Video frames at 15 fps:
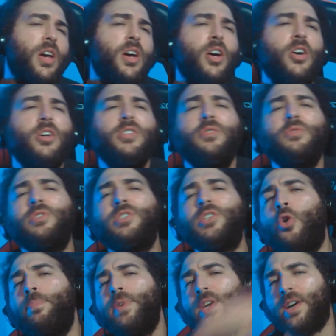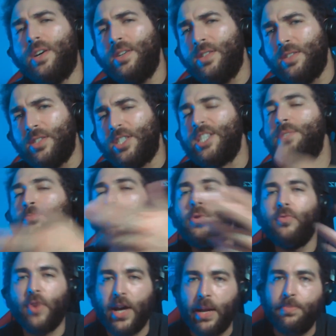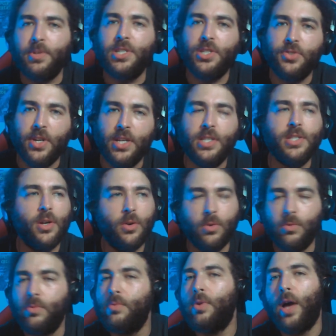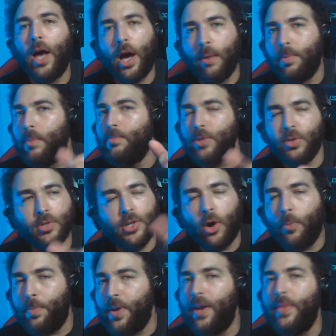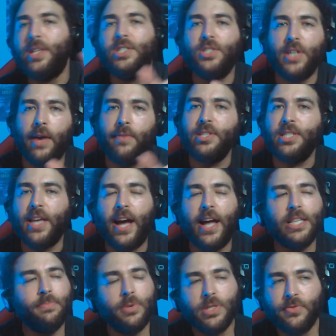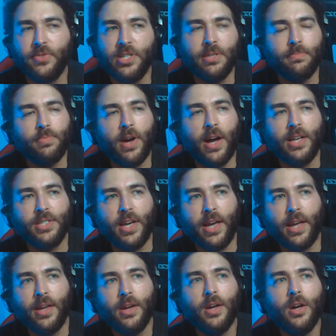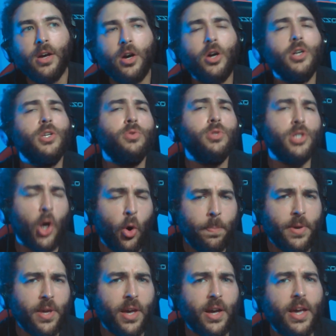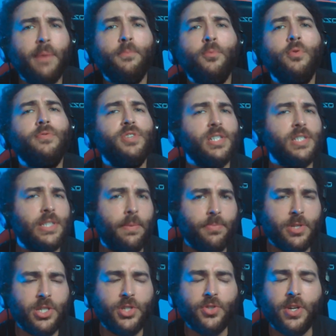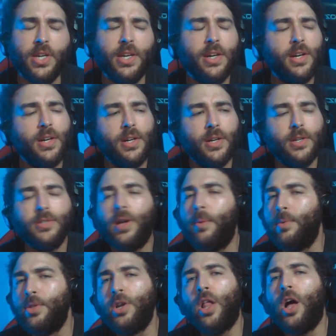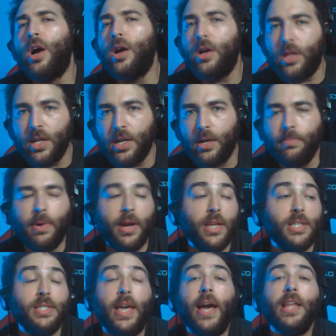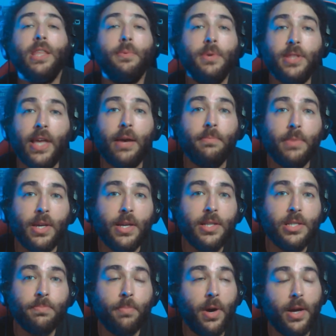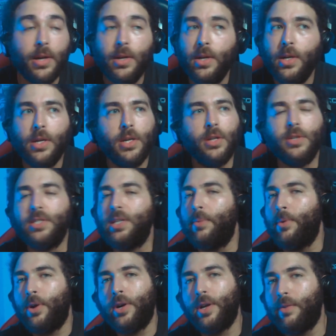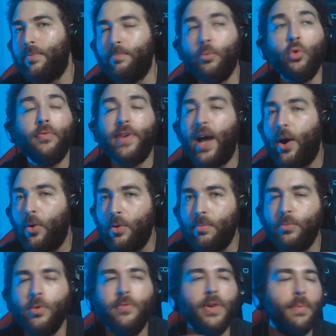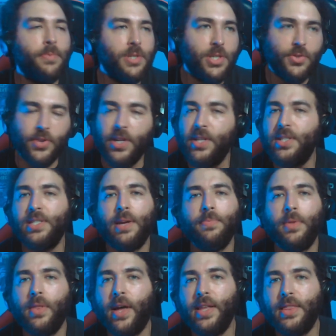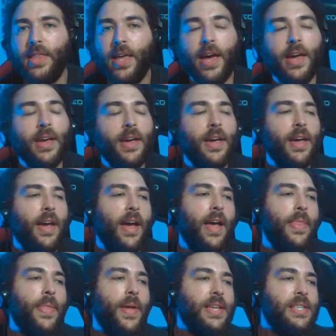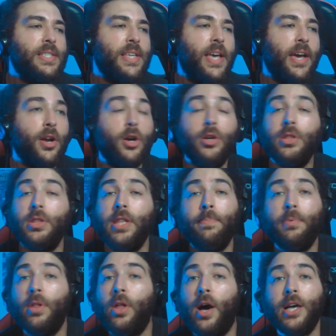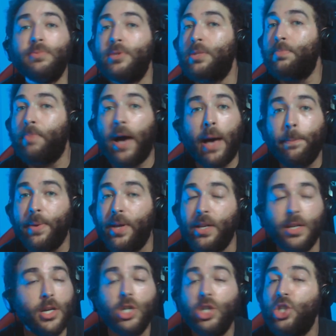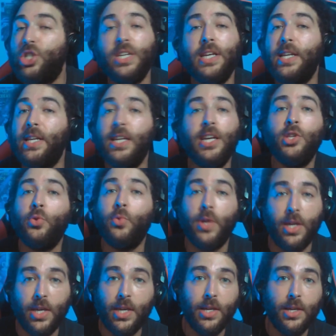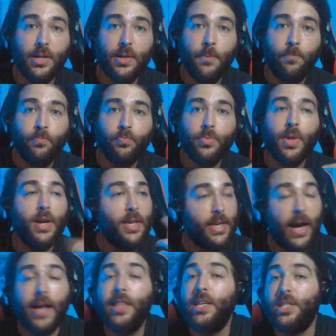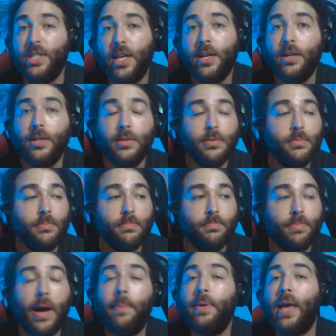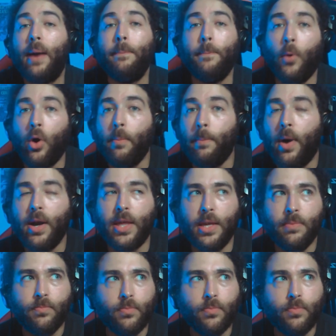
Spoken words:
Her Utopia just moved right up the street. So album Utopia, that's Travis Scott's most recent project. Her Utopia had moved just up the street. So I'm a little unclear about exactly what that means, but you know, someone could have moved up the street or something like that. And then he said her lip gloss was popping. She ain't need you to eat. Kylie Jenner probably got more money.